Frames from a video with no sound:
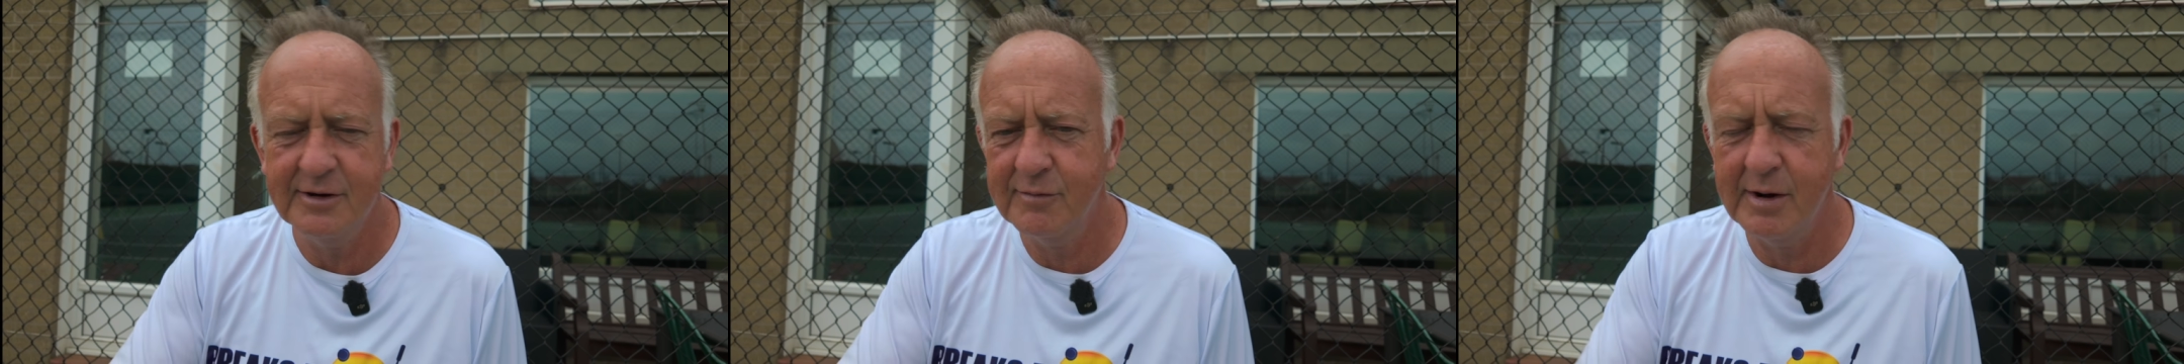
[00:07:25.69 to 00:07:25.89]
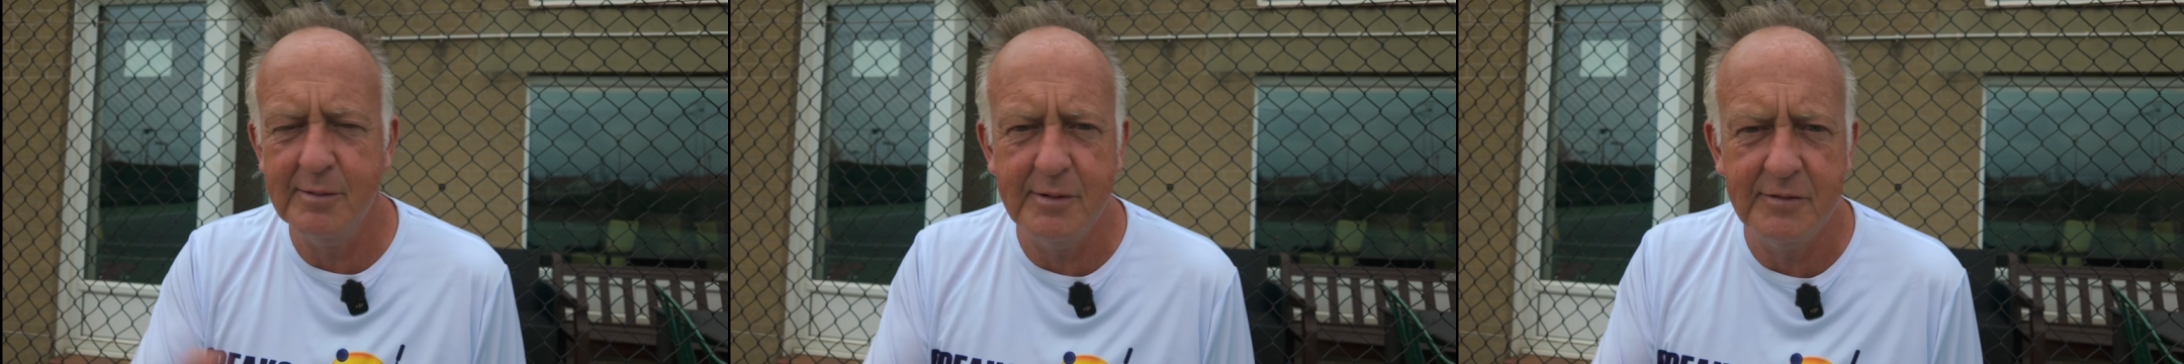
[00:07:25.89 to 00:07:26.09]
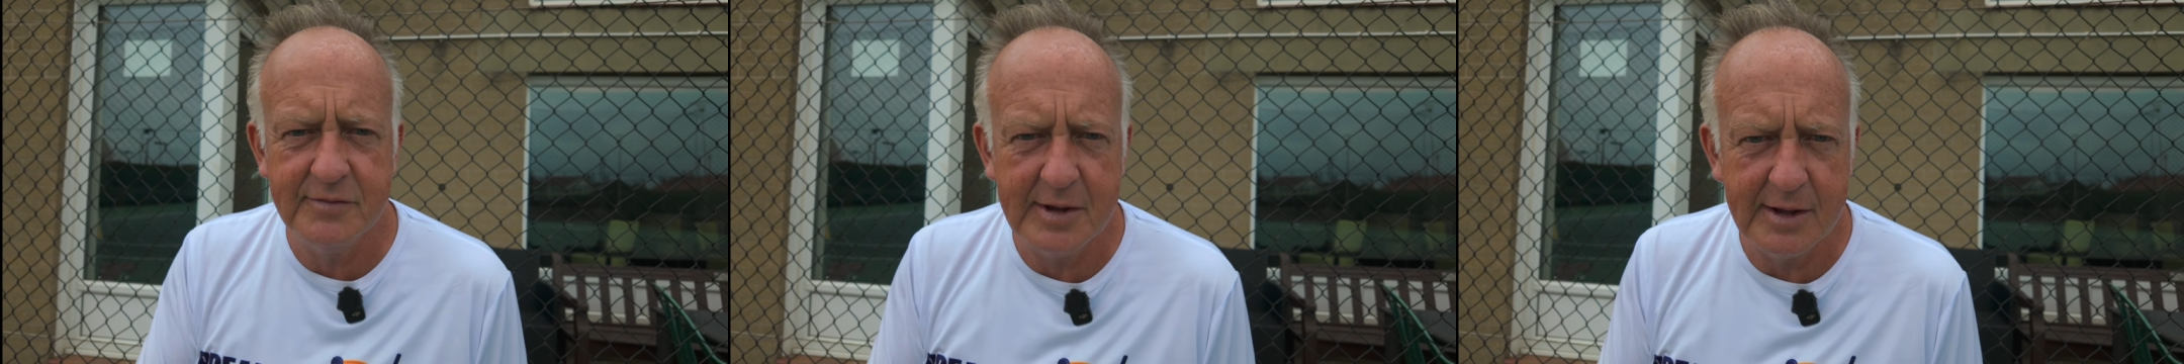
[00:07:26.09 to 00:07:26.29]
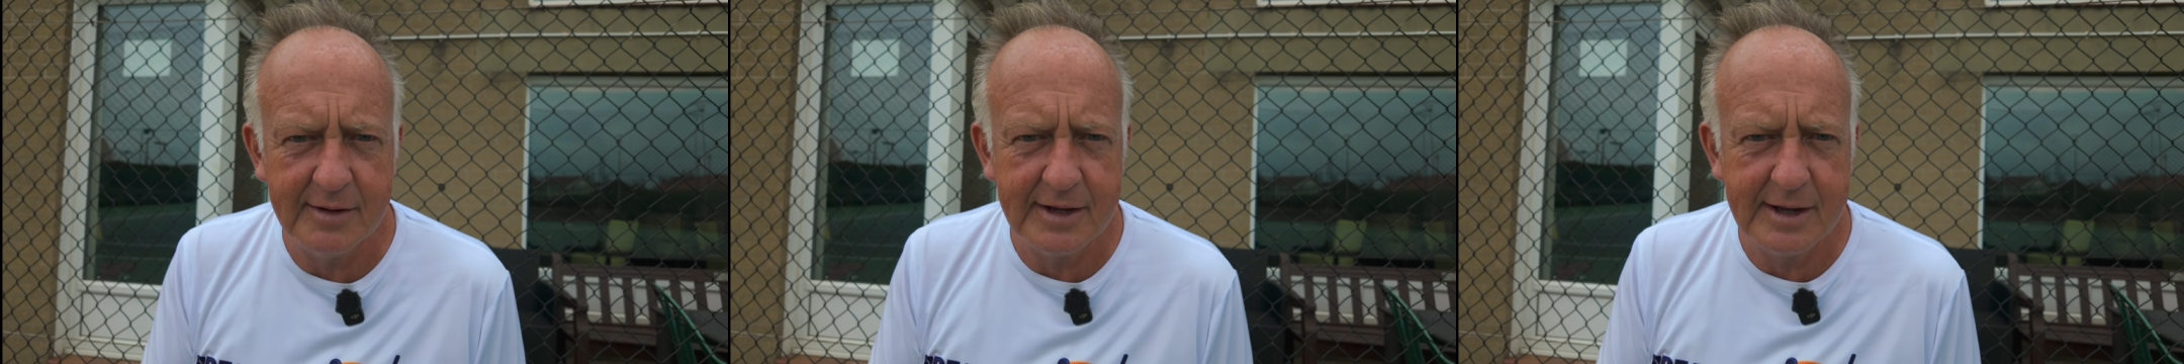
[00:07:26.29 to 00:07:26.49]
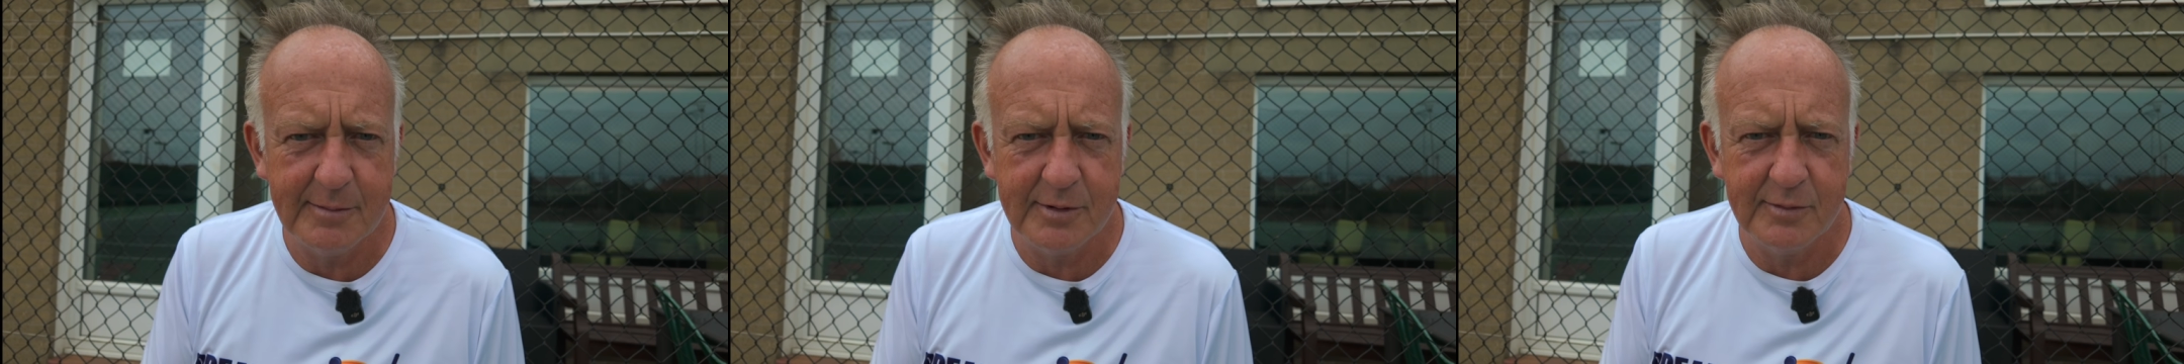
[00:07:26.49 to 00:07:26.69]
great way of
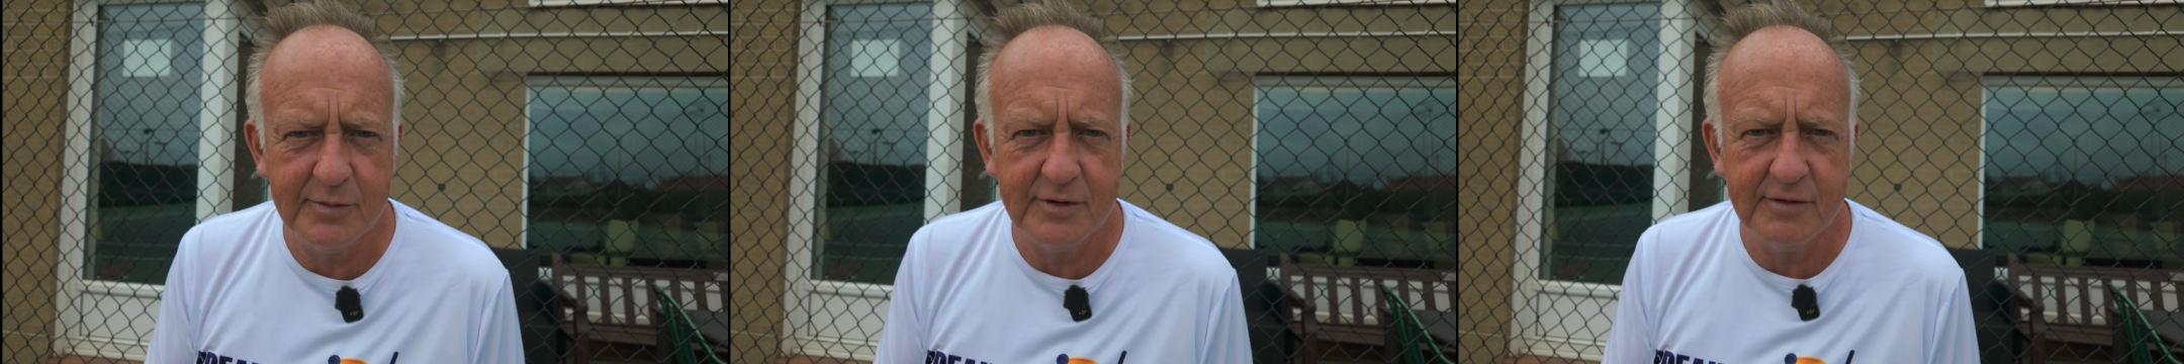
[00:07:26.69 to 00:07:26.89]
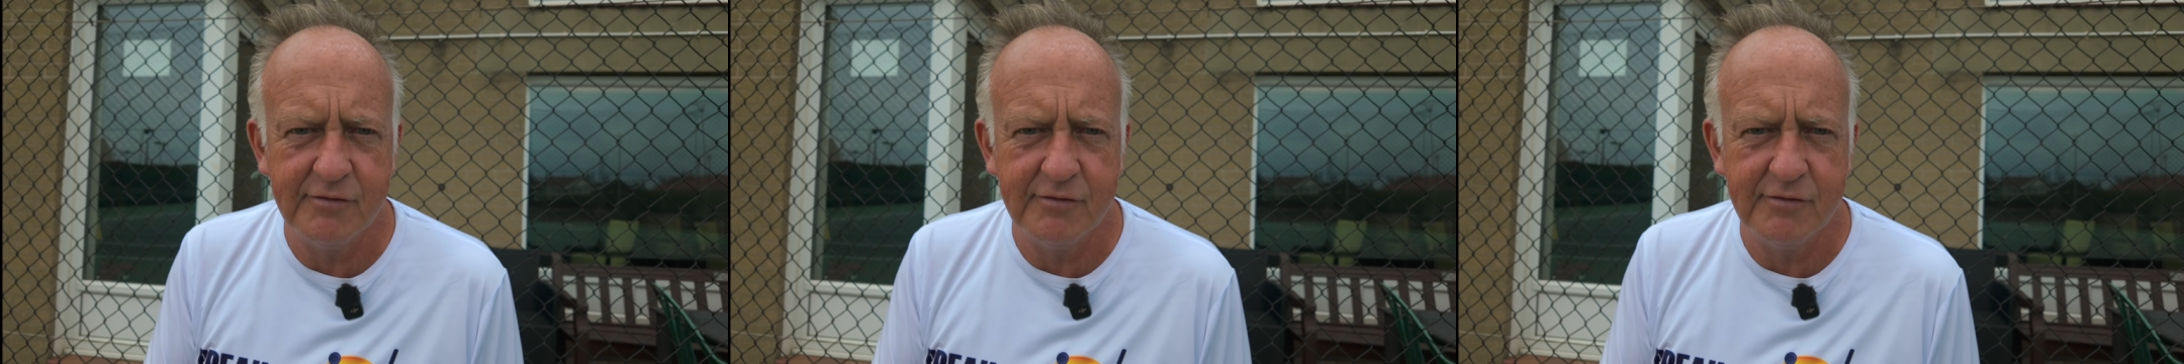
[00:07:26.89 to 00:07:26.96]
keeping it with your